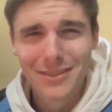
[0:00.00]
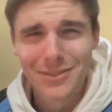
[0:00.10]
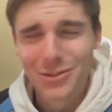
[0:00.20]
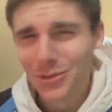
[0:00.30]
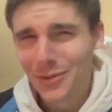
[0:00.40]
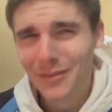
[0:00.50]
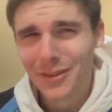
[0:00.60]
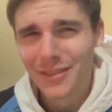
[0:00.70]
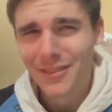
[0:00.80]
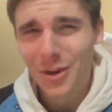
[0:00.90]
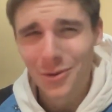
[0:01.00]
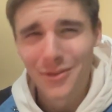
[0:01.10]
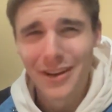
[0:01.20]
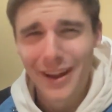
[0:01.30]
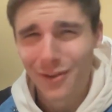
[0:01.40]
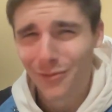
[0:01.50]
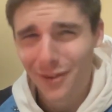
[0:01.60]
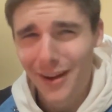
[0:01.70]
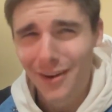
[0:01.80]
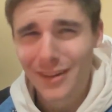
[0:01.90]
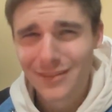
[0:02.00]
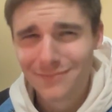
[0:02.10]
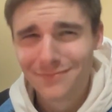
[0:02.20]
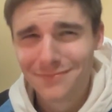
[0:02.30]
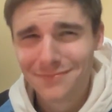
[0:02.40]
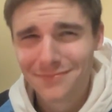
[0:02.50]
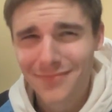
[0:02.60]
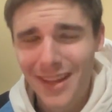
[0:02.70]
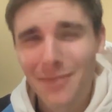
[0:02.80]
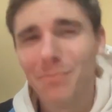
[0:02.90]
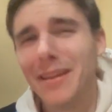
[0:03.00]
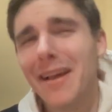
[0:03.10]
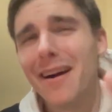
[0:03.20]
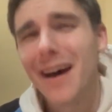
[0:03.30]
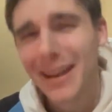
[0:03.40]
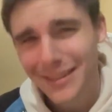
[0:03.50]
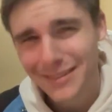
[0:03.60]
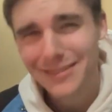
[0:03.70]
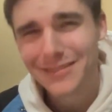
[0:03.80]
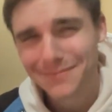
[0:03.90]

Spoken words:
Do you even own an air fryer? And be honest.